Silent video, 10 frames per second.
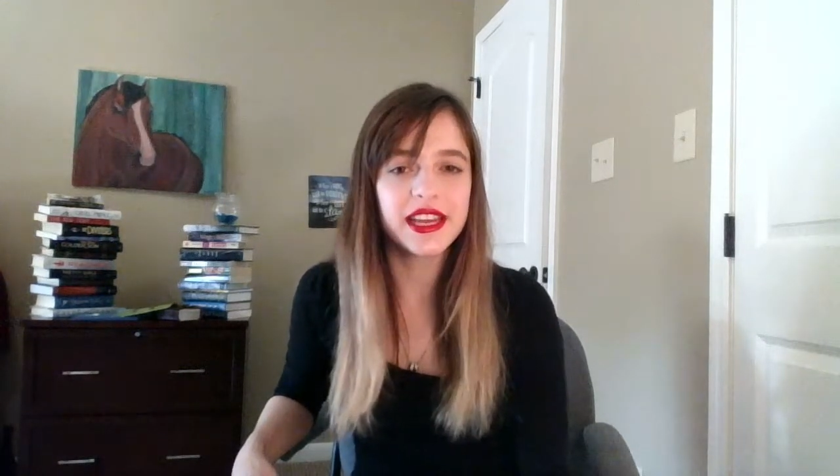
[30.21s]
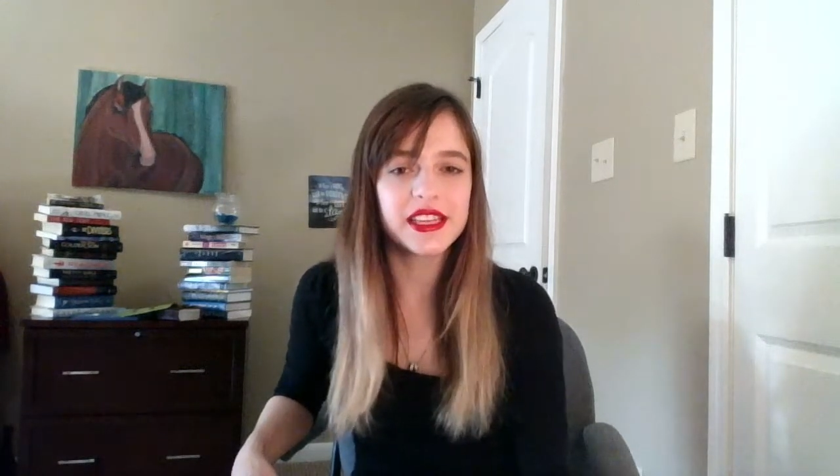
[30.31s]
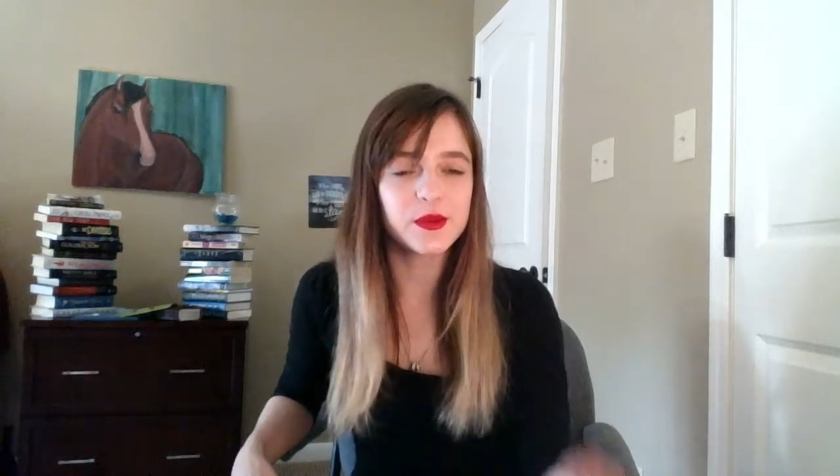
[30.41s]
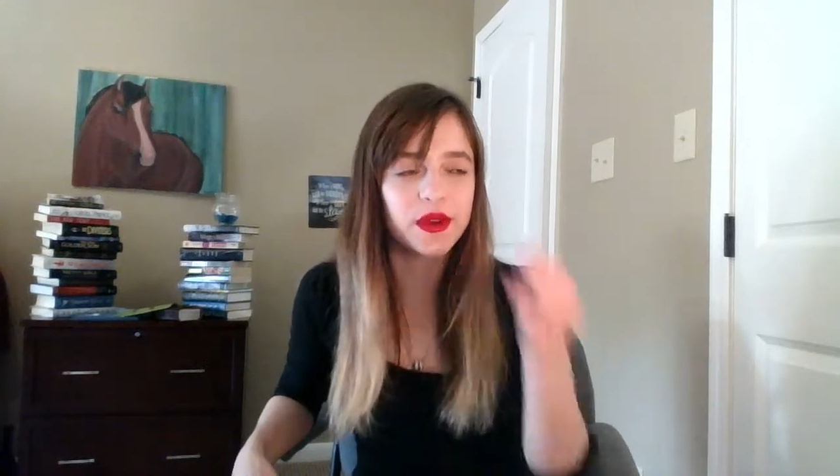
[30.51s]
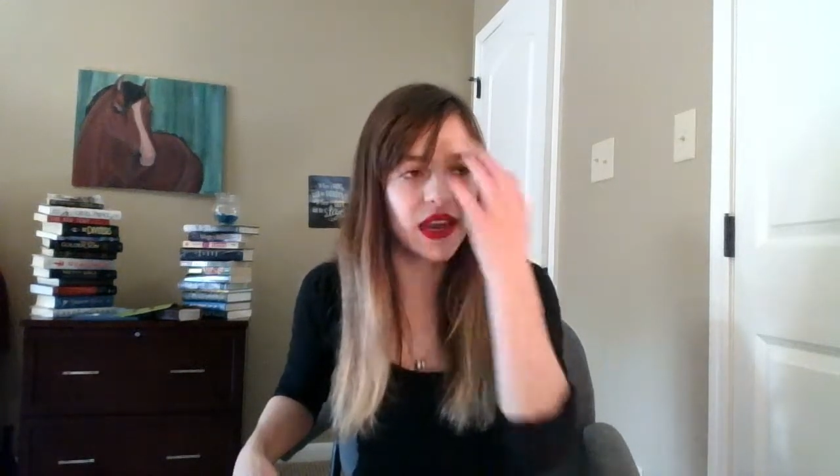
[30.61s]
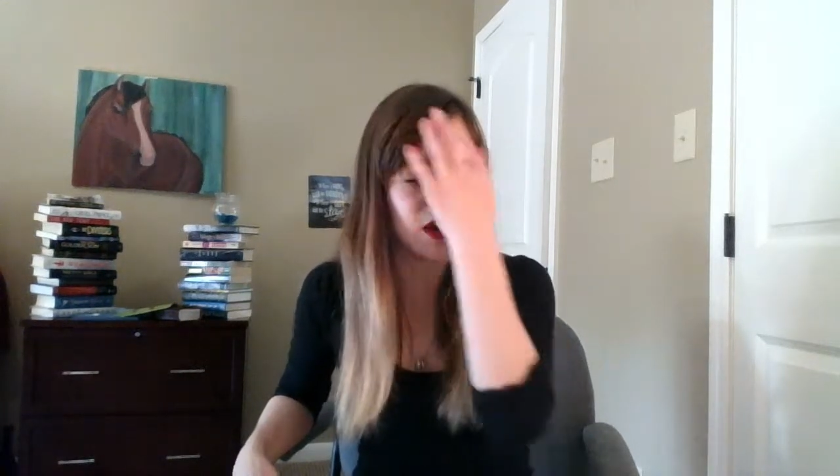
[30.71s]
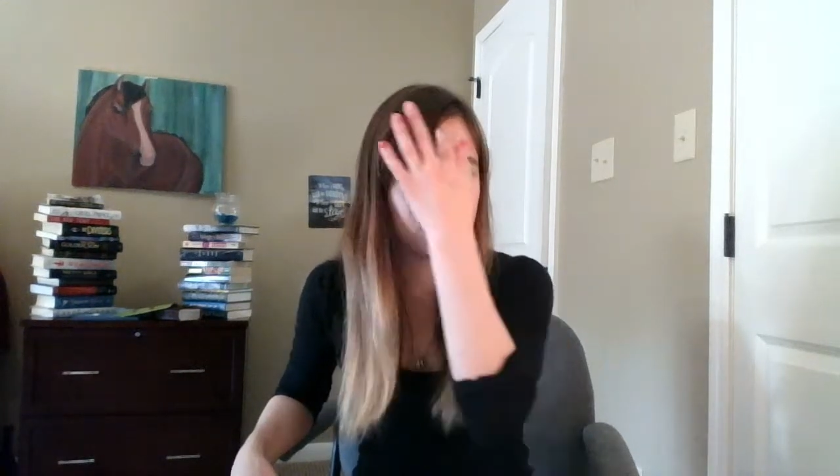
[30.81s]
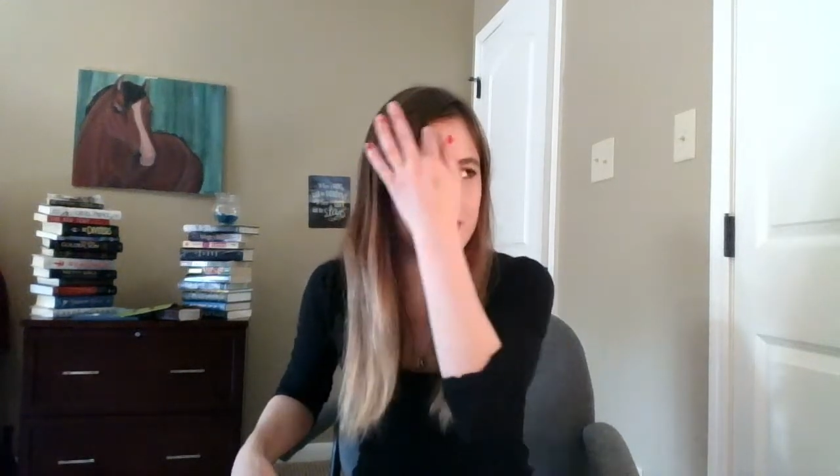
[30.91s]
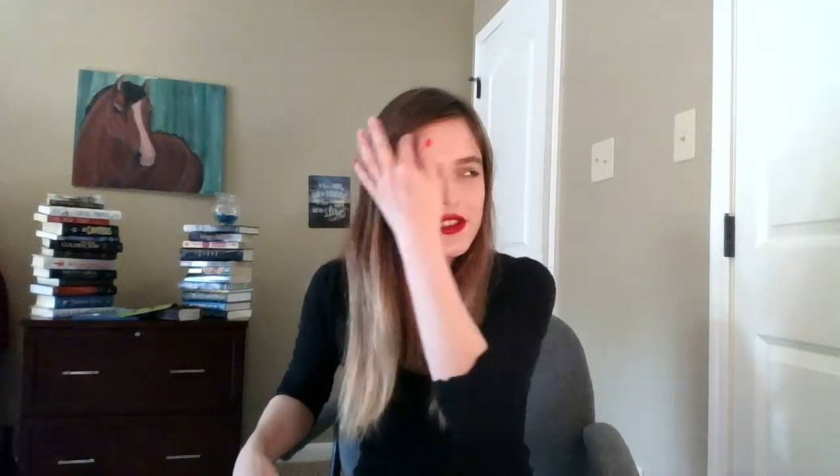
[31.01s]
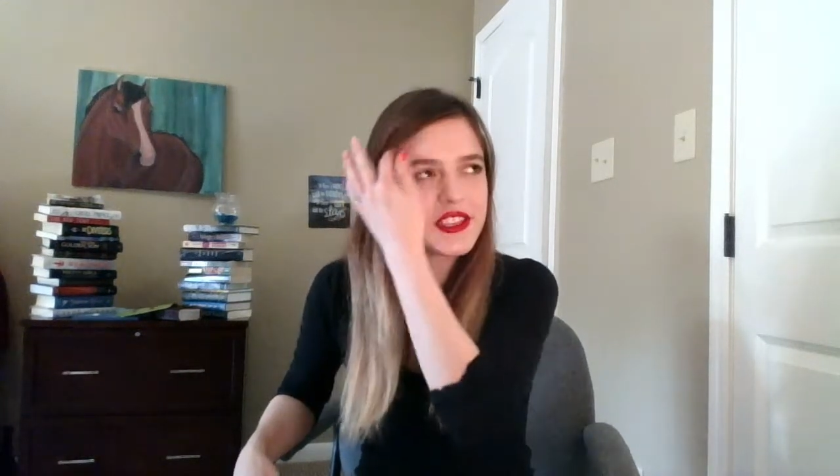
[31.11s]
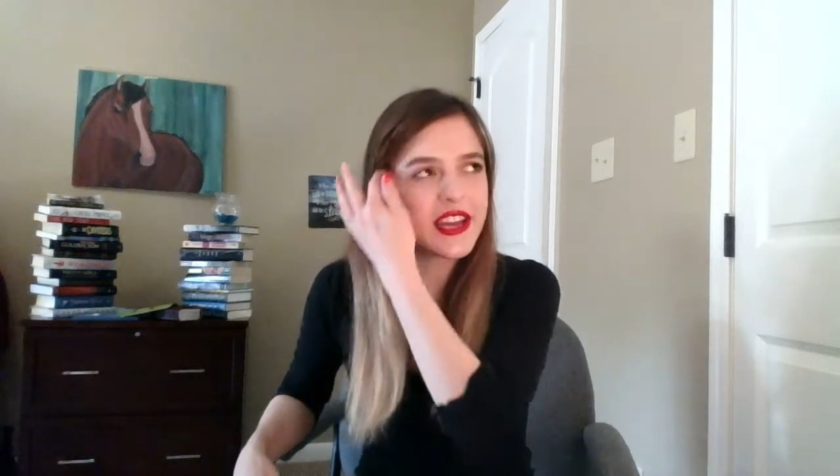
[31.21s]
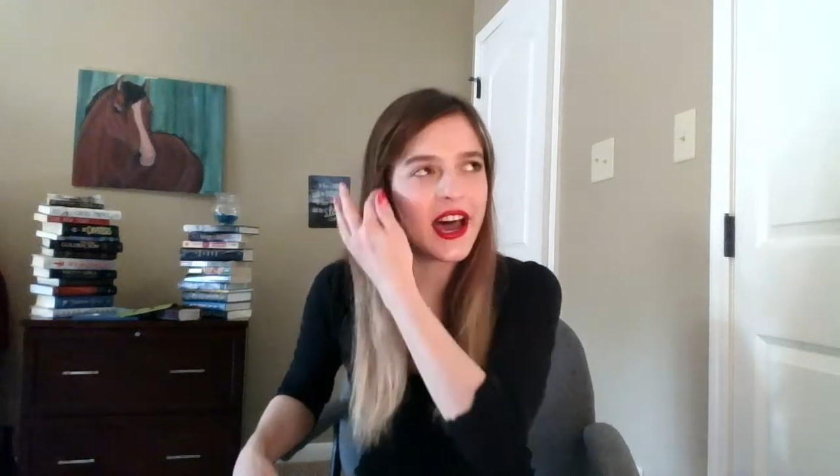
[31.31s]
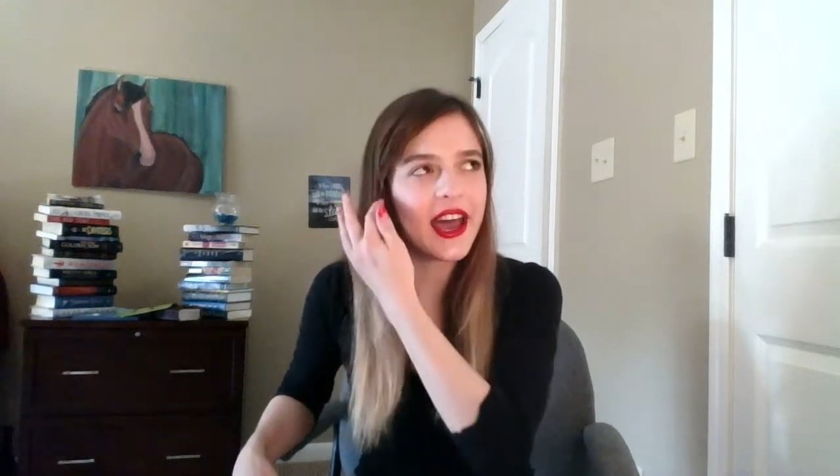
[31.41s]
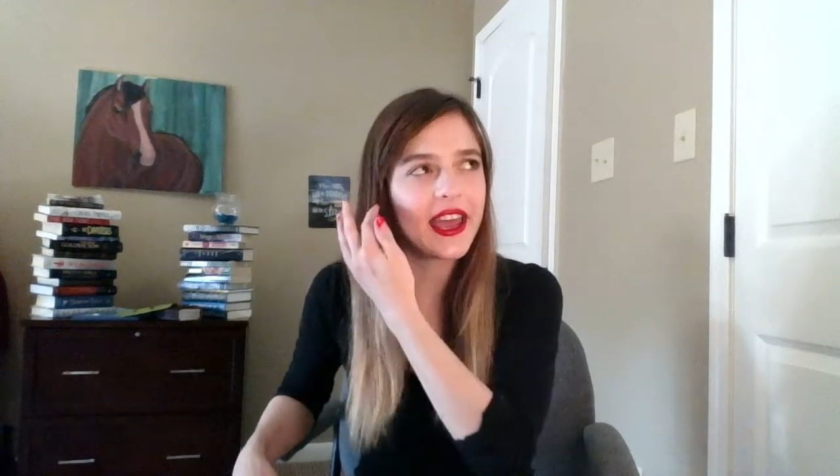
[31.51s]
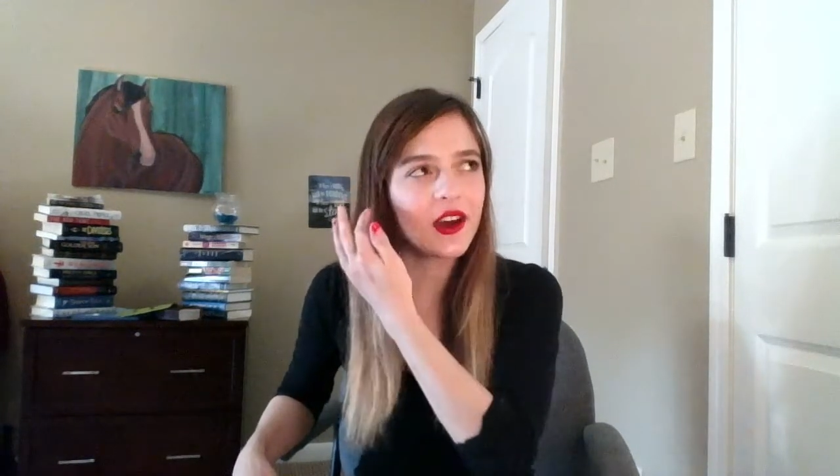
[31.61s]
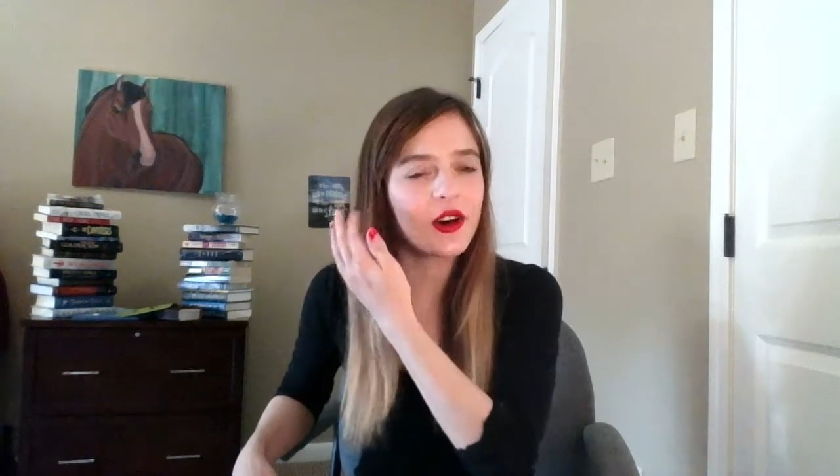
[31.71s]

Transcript: is when characters die